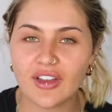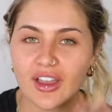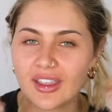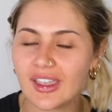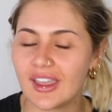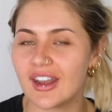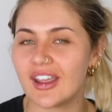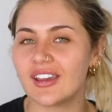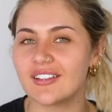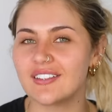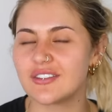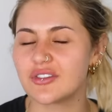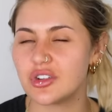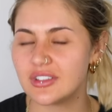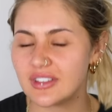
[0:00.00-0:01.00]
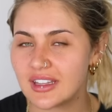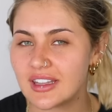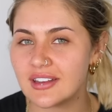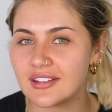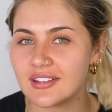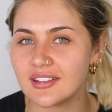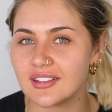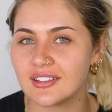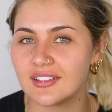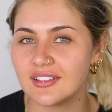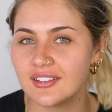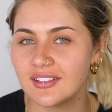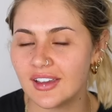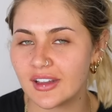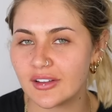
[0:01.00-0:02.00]
a kind of routine
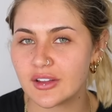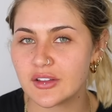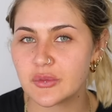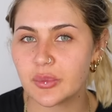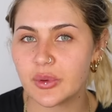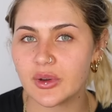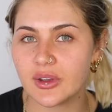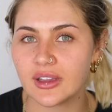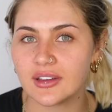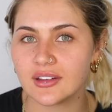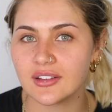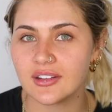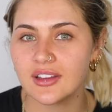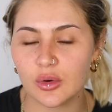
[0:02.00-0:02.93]
at this point.